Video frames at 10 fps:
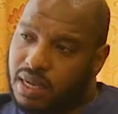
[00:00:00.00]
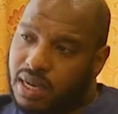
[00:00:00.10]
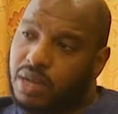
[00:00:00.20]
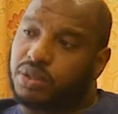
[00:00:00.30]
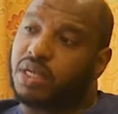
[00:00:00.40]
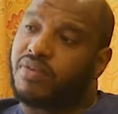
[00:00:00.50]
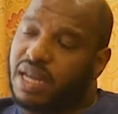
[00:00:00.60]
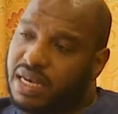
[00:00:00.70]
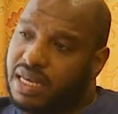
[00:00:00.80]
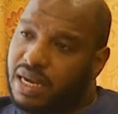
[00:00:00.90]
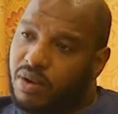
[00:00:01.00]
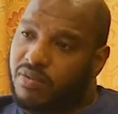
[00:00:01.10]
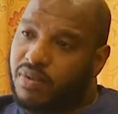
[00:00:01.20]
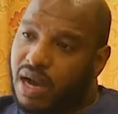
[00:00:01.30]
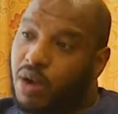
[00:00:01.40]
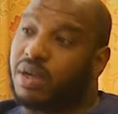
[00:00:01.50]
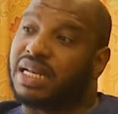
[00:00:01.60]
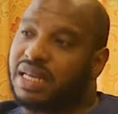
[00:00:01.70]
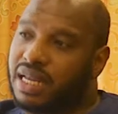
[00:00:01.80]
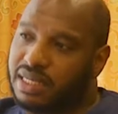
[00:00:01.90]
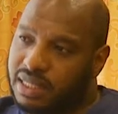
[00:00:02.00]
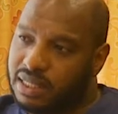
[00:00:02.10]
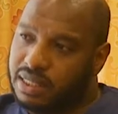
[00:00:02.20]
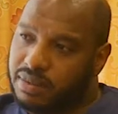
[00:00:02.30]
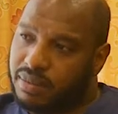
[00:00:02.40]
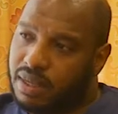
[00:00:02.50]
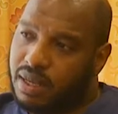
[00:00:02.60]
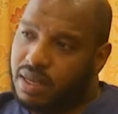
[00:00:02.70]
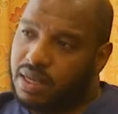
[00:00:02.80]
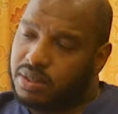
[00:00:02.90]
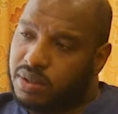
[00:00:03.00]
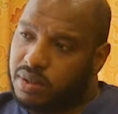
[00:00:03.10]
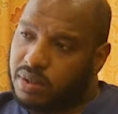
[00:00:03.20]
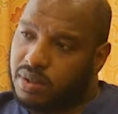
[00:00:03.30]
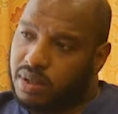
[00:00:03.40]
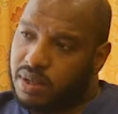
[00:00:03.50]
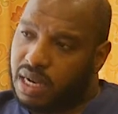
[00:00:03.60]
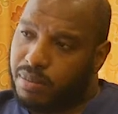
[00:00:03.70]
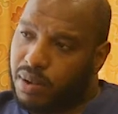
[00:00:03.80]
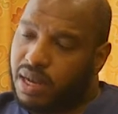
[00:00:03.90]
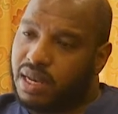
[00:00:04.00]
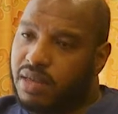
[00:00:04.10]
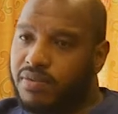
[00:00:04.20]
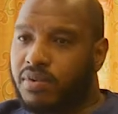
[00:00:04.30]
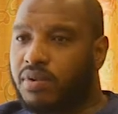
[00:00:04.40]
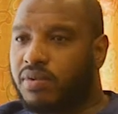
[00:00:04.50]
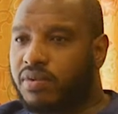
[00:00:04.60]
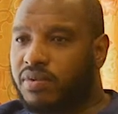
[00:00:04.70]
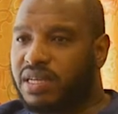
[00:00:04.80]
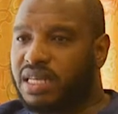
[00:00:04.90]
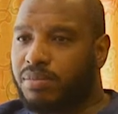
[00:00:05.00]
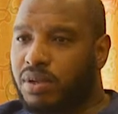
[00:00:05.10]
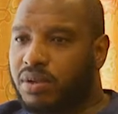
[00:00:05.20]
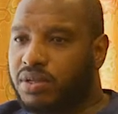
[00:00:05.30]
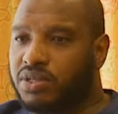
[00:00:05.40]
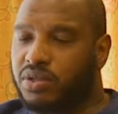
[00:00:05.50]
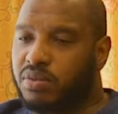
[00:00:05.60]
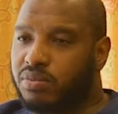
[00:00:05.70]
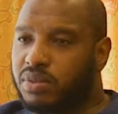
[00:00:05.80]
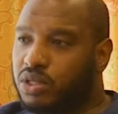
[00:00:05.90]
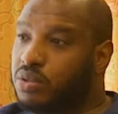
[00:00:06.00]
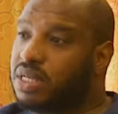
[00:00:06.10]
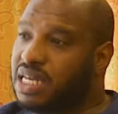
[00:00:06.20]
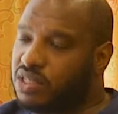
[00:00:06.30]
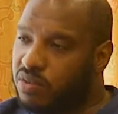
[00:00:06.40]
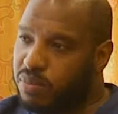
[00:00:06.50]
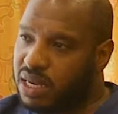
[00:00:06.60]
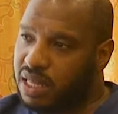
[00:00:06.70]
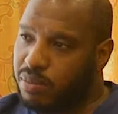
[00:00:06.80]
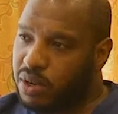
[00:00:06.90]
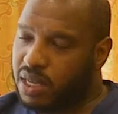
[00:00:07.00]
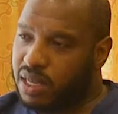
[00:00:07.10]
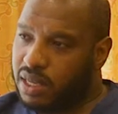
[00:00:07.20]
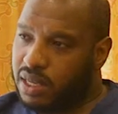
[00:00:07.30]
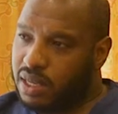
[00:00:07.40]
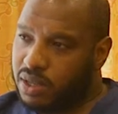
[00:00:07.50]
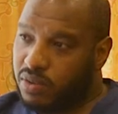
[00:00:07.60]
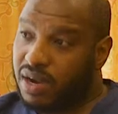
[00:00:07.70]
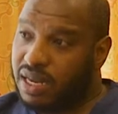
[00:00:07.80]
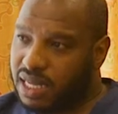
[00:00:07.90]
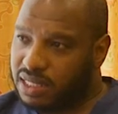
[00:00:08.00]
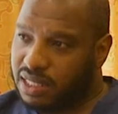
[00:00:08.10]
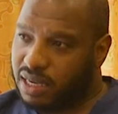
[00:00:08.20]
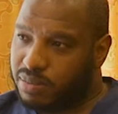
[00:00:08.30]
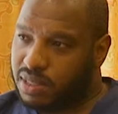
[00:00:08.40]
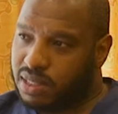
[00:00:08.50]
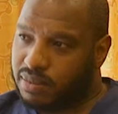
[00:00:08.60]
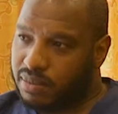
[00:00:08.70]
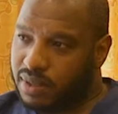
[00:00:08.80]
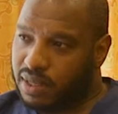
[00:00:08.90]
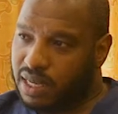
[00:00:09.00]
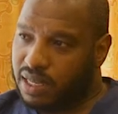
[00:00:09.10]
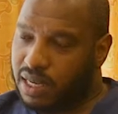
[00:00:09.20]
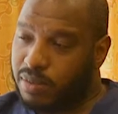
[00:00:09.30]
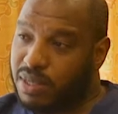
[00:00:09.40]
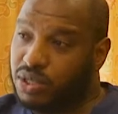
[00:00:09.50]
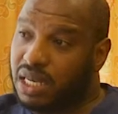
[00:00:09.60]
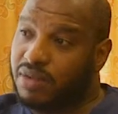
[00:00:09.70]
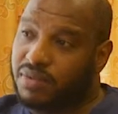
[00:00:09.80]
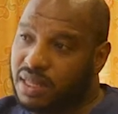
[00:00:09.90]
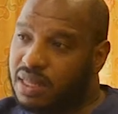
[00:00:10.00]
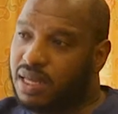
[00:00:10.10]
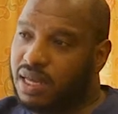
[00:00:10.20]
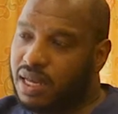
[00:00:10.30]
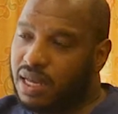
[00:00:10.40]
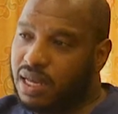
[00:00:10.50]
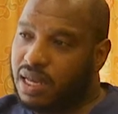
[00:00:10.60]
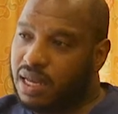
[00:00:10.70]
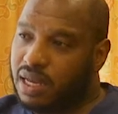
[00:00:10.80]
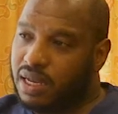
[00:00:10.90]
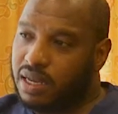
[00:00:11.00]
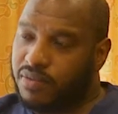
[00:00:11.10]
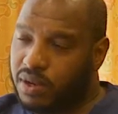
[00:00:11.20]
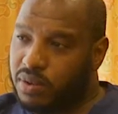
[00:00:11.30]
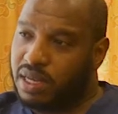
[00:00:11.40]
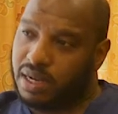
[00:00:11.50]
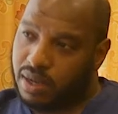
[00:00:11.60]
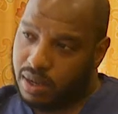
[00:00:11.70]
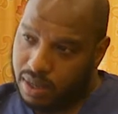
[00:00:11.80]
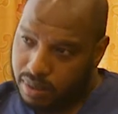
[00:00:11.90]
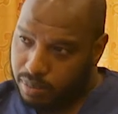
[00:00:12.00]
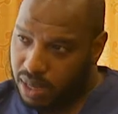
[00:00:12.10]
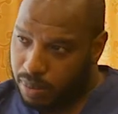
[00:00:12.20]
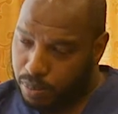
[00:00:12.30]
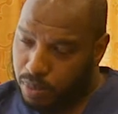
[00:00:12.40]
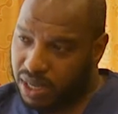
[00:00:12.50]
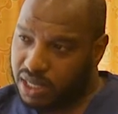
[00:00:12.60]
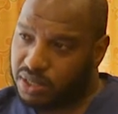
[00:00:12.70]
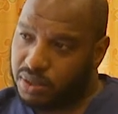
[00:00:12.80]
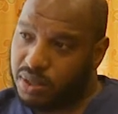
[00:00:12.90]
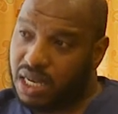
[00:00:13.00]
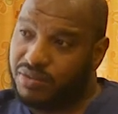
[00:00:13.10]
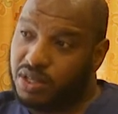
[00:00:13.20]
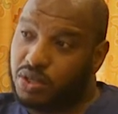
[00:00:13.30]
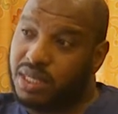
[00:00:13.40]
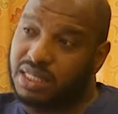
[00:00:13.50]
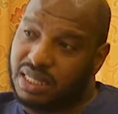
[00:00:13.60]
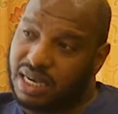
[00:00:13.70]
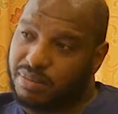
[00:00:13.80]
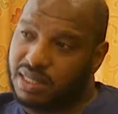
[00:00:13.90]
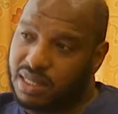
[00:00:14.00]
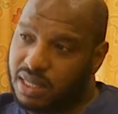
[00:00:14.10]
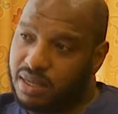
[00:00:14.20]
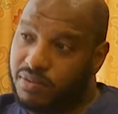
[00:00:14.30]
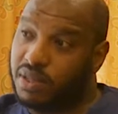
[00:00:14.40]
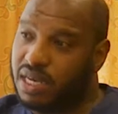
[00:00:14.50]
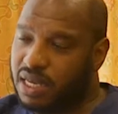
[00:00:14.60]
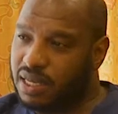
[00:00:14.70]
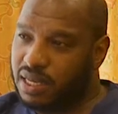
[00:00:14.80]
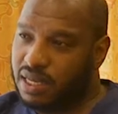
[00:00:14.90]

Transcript: Now, to give an idea of how little that is, so number one, if you, for example, consume 2 slices of bread in the morning, you've had 30 grams, okay? That means you're left with, if you're doing a proper keto, you're left with 20 grams for the day.